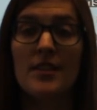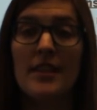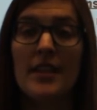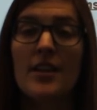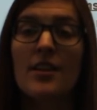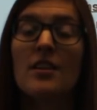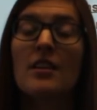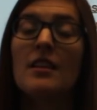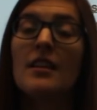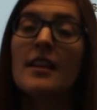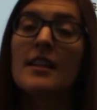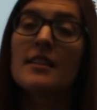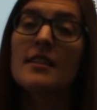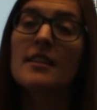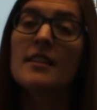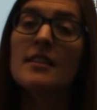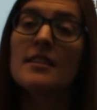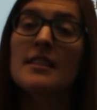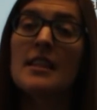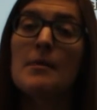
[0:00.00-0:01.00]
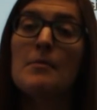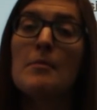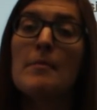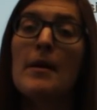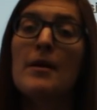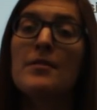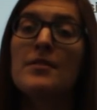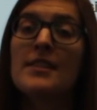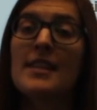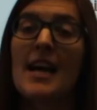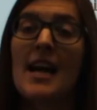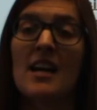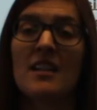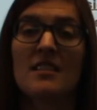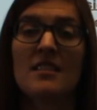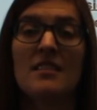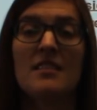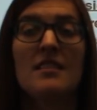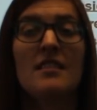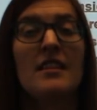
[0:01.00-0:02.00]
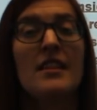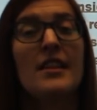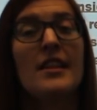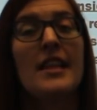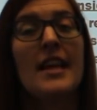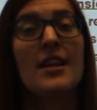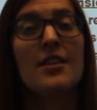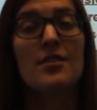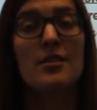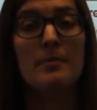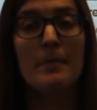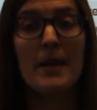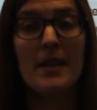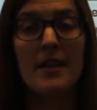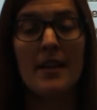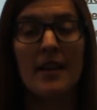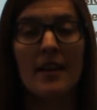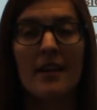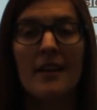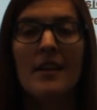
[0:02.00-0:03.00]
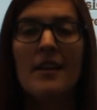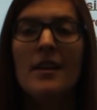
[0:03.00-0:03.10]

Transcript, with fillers: They are collecting the same amount in taxes than they are spending.